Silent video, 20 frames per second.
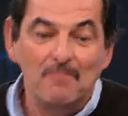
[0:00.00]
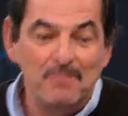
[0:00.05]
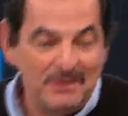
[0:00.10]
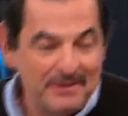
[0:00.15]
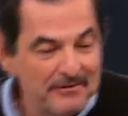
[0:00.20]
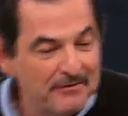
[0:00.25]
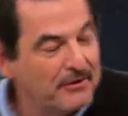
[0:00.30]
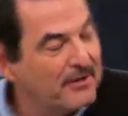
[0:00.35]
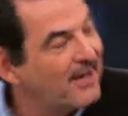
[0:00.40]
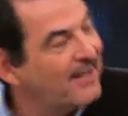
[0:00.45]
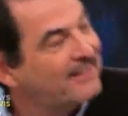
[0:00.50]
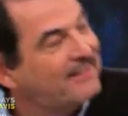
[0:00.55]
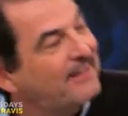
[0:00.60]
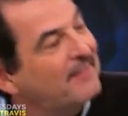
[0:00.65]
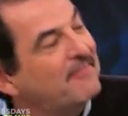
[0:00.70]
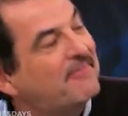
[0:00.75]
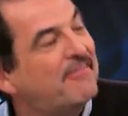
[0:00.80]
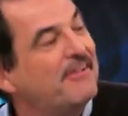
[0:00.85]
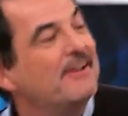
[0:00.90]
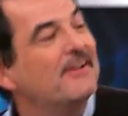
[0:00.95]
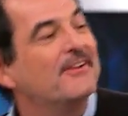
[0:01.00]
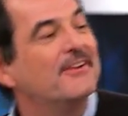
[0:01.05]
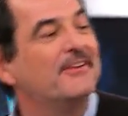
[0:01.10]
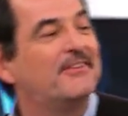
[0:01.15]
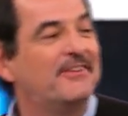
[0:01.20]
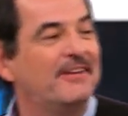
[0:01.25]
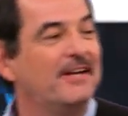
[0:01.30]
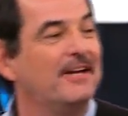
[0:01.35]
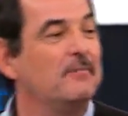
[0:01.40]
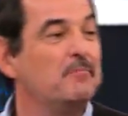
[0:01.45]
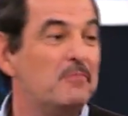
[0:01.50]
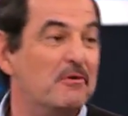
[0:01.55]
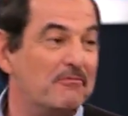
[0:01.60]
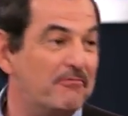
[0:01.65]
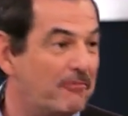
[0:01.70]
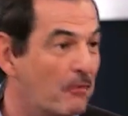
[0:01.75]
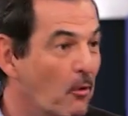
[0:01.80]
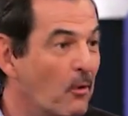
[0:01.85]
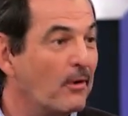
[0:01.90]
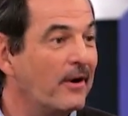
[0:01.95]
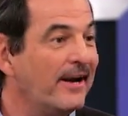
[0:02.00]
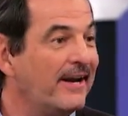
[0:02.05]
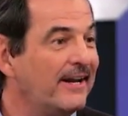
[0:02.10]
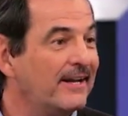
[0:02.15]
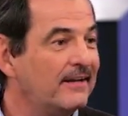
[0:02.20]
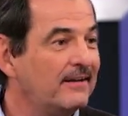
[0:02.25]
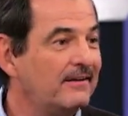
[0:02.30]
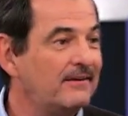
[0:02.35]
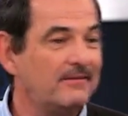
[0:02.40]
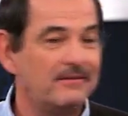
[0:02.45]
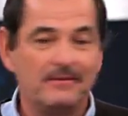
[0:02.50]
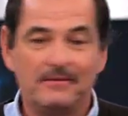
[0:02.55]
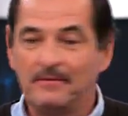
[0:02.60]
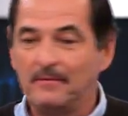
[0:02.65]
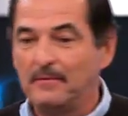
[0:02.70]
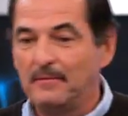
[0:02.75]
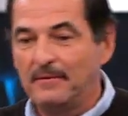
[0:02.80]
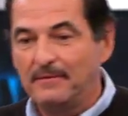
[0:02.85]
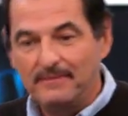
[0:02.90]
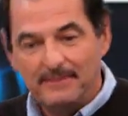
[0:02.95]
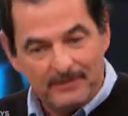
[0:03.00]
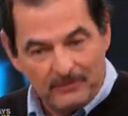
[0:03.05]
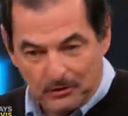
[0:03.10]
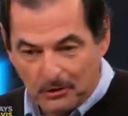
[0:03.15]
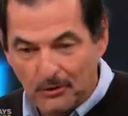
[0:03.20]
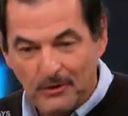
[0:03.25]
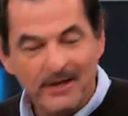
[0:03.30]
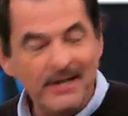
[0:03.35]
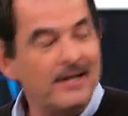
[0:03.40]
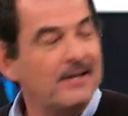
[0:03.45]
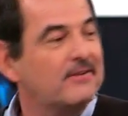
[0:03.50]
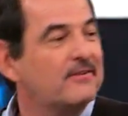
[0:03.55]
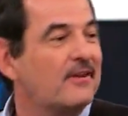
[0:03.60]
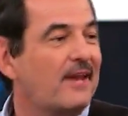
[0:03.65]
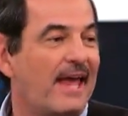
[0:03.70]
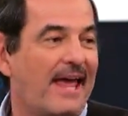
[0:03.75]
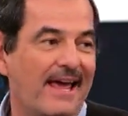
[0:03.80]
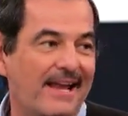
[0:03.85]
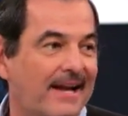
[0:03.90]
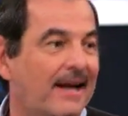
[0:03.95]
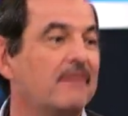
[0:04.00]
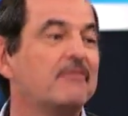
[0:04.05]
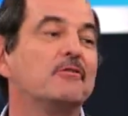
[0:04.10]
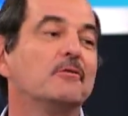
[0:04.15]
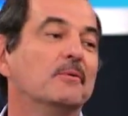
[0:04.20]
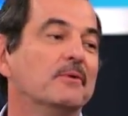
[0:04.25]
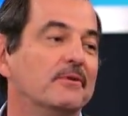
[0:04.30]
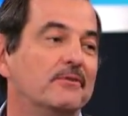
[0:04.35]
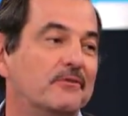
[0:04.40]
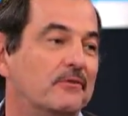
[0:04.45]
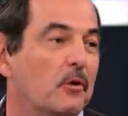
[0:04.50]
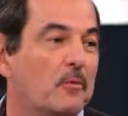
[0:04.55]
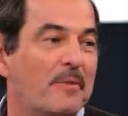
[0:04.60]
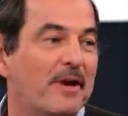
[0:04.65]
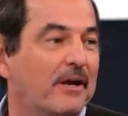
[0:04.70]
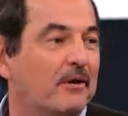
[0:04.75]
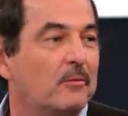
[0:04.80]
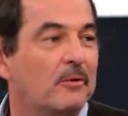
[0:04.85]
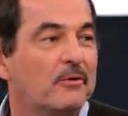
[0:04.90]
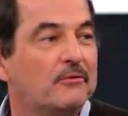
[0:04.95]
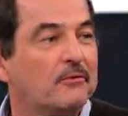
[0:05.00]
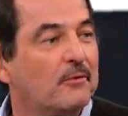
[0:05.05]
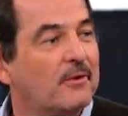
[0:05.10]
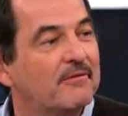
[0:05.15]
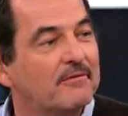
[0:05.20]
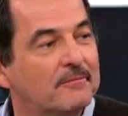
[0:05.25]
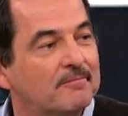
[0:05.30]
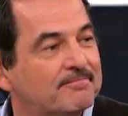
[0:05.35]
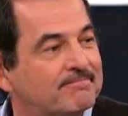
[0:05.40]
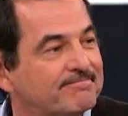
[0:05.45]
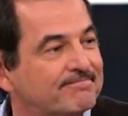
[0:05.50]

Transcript: Believe it or not, didn't feel a thing beforehand, during it, and afterwards. No pain whatsoever